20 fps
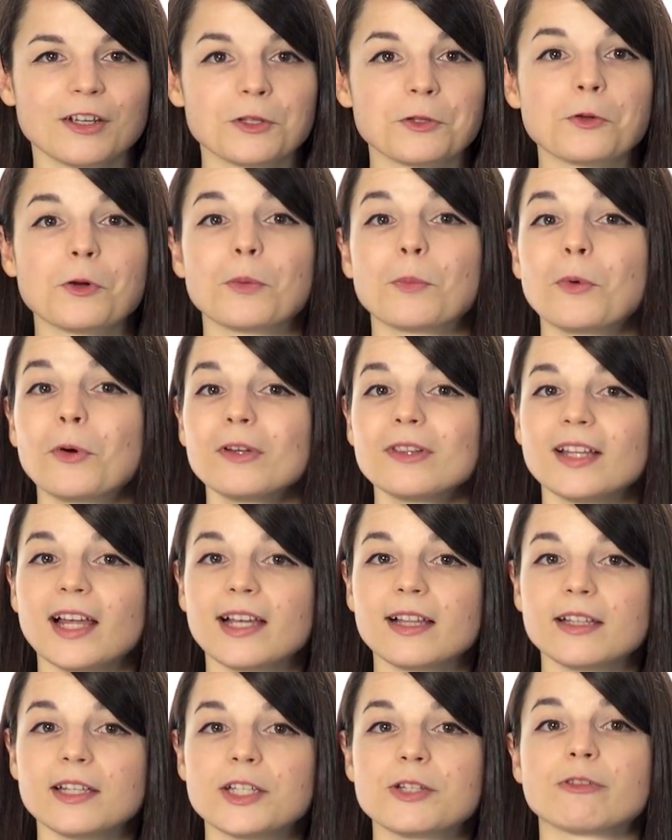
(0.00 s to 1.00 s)
You're more
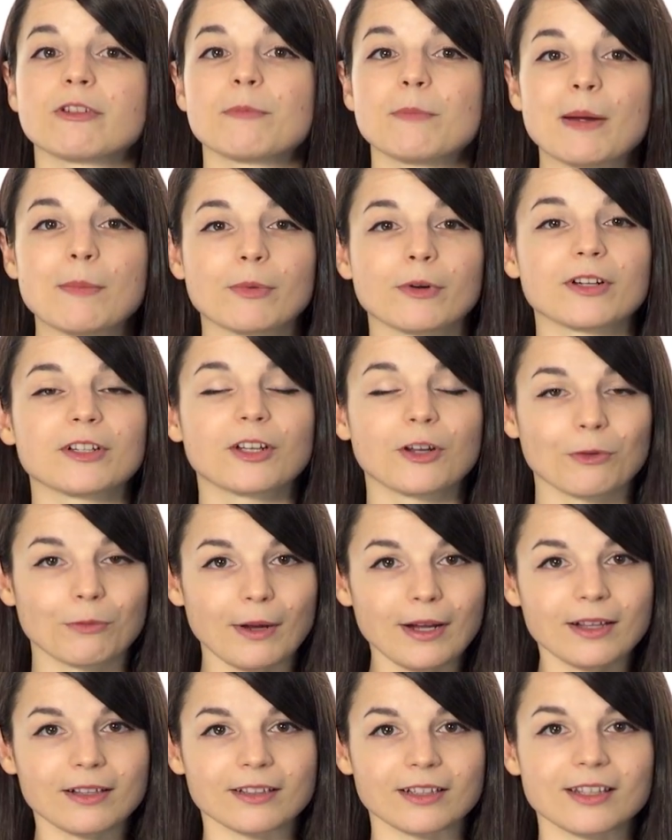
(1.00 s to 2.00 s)
likely to remember it
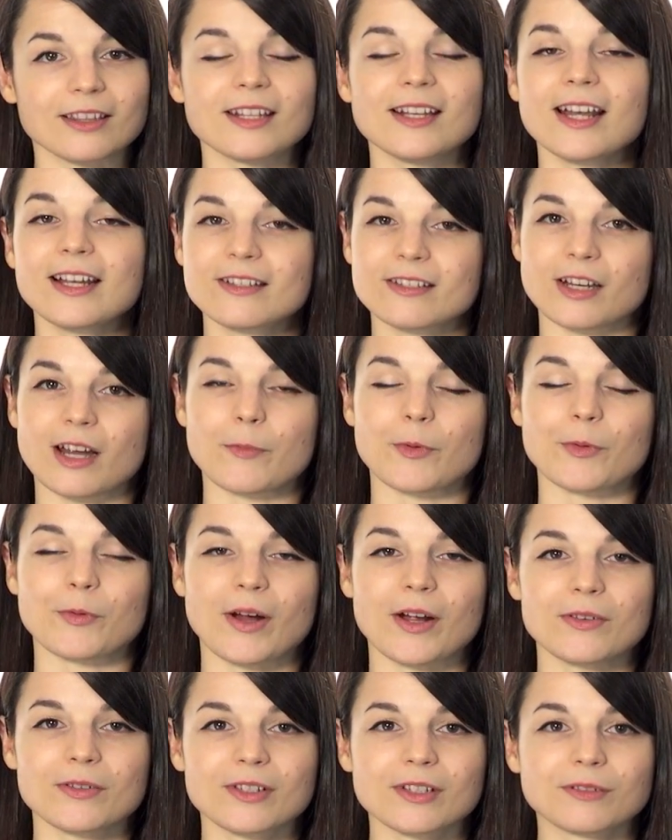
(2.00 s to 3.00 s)
correctly the next time
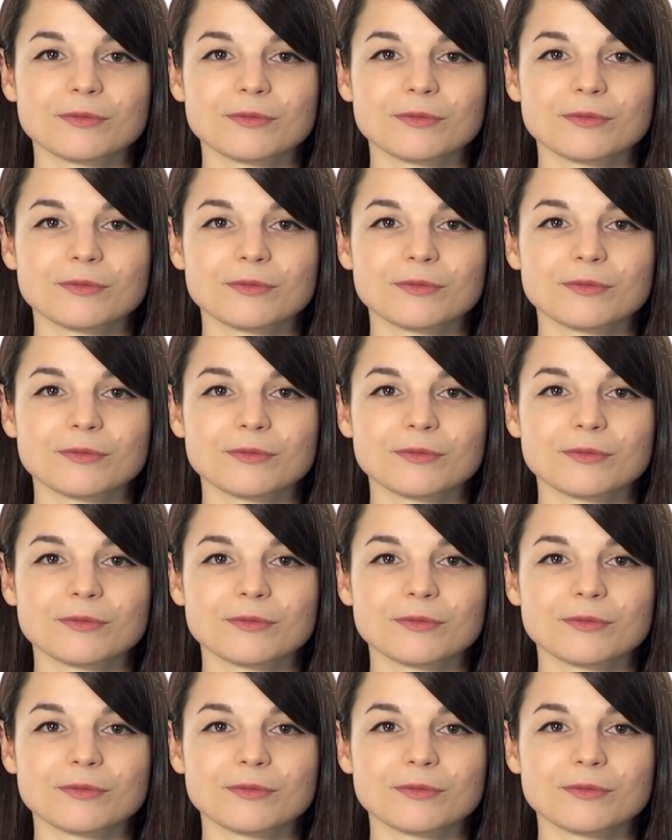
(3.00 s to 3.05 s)
around.